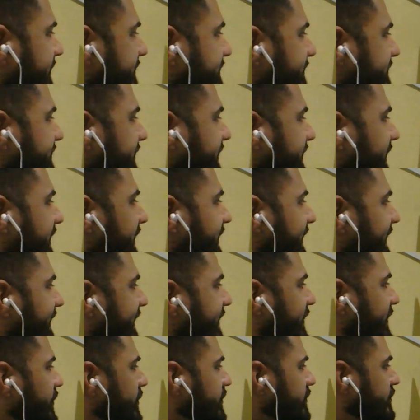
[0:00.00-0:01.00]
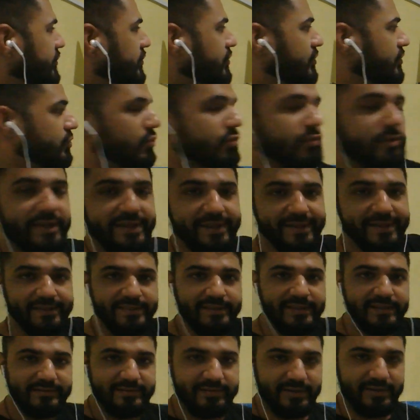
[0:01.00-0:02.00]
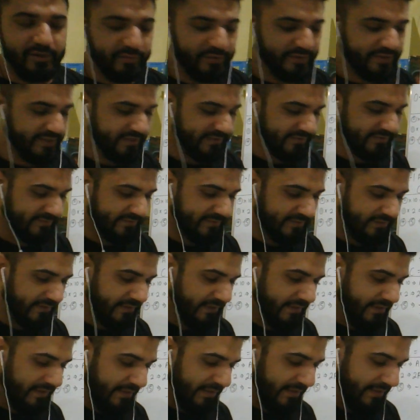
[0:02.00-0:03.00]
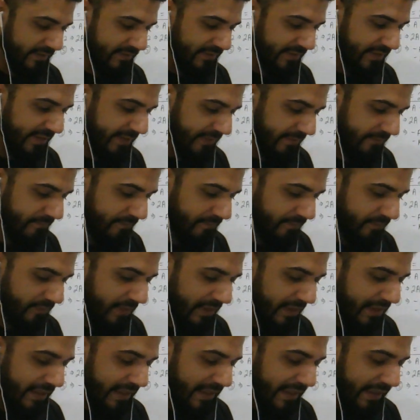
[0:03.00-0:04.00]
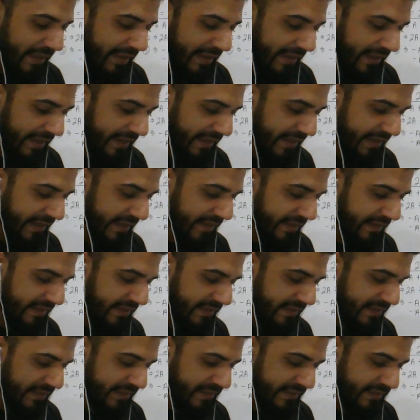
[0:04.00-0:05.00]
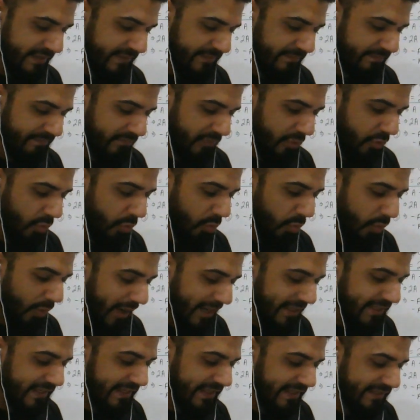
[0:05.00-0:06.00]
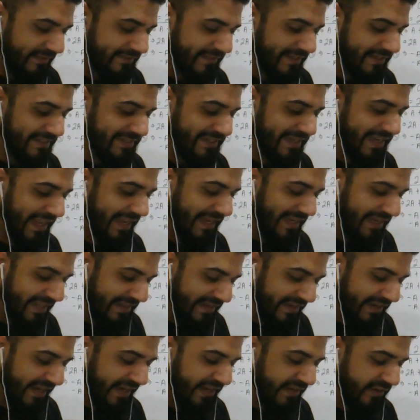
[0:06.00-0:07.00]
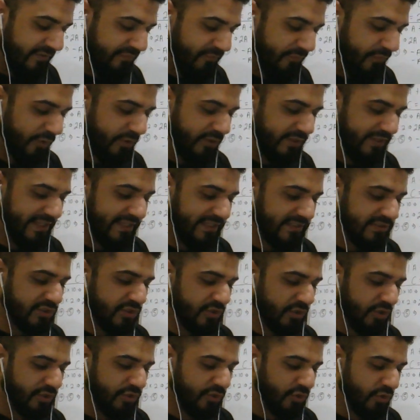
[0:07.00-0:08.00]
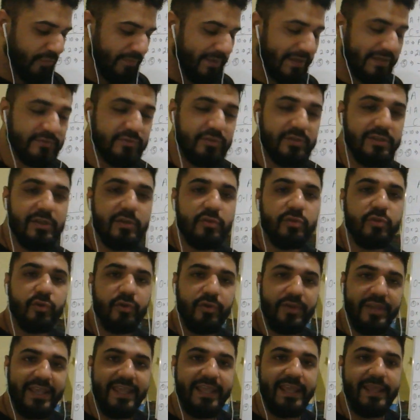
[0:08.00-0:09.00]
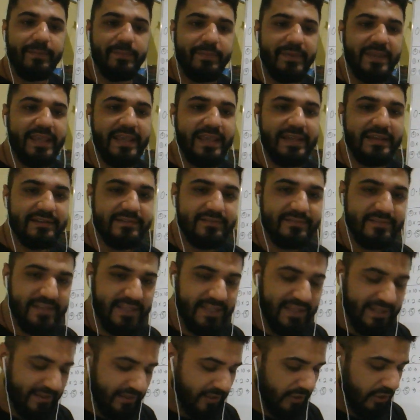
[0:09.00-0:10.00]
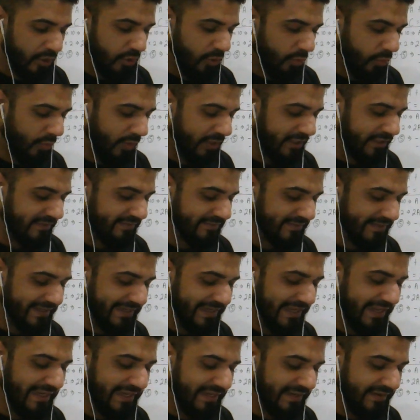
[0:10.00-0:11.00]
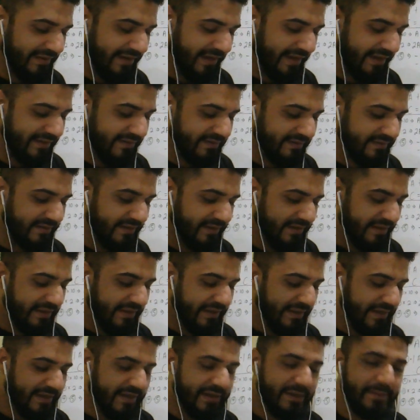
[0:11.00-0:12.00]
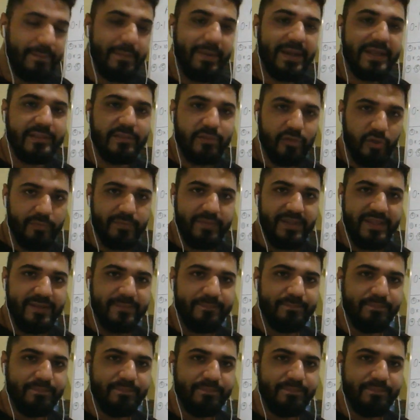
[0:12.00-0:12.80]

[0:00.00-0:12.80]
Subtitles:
C equals to 2A. That's how it is. Alright. And what is the daily rent for each condo? Maksudnya untuk A, B and C, what is the daily rent by Tommy?